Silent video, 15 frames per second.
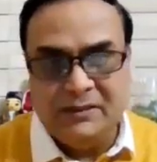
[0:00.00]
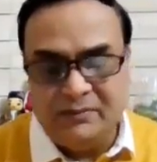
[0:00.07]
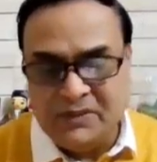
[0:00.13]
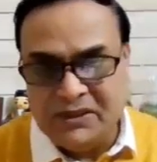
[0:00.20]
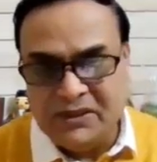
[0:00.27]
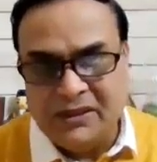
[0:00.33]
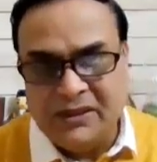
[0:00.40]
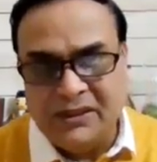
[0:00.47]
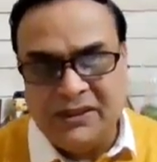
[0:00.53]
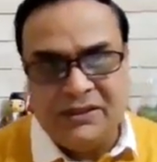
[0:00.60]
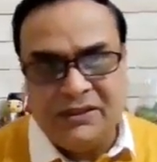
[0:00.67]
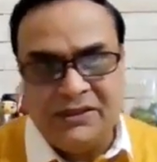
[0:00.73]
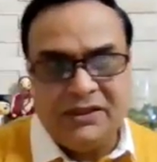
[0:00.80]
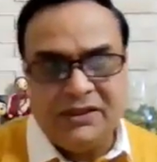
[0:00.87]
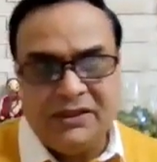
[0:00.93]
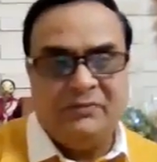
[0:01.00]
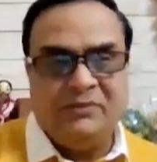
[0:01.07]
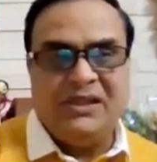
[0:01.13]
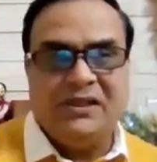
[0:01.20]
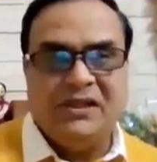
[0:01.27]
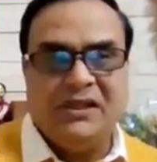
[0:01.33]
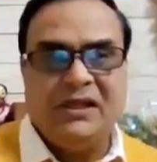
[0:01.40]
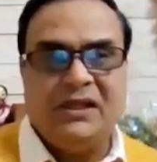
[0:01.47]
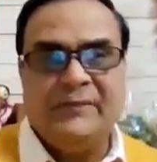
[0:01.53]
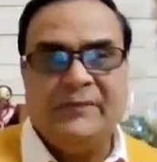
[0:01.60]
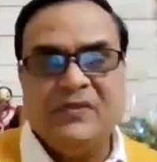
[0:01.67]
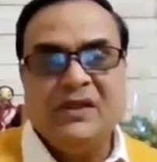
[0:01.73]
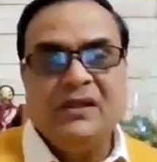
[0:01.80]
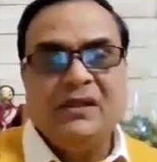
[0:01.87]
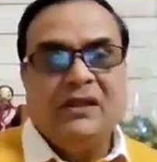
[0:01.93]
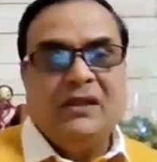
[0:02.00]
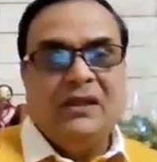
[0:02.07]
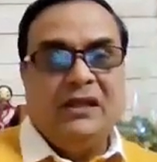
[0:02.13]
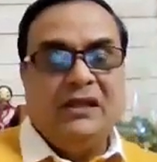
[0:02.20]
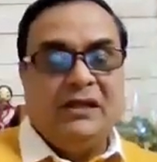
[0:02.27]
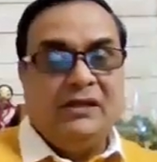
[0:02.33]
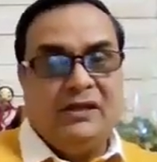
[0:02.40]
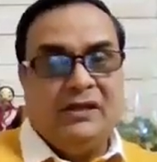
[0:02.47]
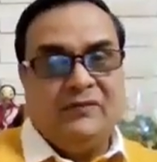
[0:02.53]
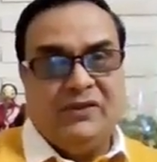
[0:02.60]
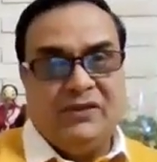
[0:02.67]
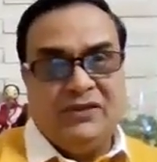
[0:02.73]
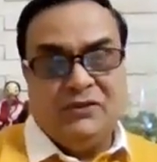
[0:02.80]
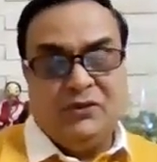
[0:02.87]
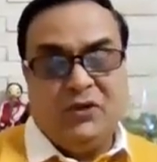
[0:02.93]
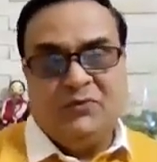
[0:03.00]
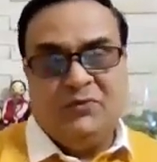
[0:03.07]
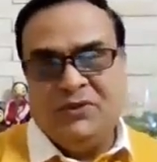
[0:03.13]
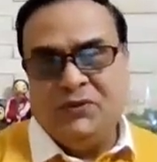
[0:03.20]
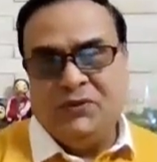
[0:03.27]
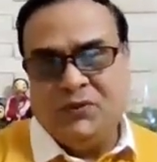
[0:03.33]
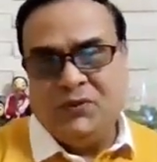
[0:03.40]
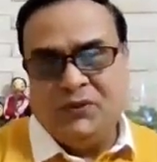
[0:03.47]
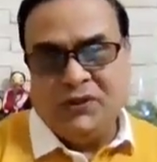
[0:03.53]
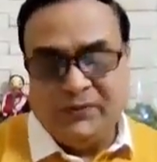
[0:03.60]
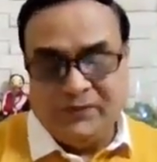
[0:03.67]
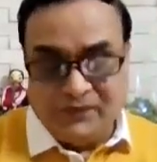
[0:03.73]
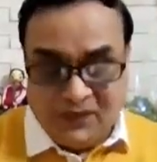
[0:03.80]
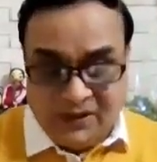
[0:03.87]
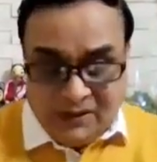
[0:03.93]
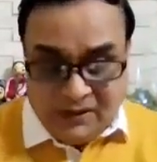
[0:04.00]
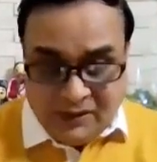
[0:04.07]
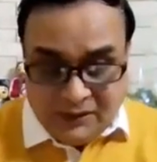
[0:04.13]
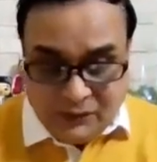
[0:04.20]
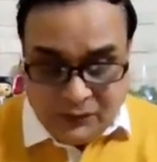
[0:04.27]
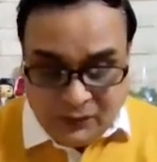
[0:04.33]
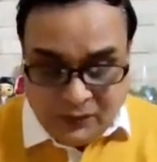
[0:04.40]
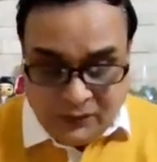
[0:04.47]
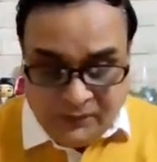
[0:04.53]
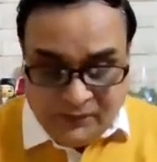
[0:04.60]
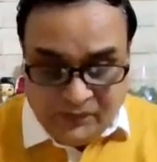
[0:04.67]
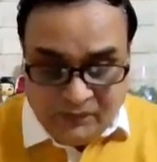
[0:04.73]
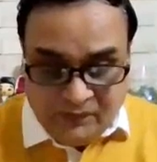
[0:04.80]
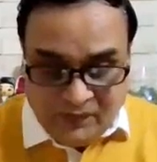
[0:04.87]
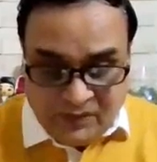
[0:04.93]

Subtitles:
in Middle East, in MENA, and even European Union. So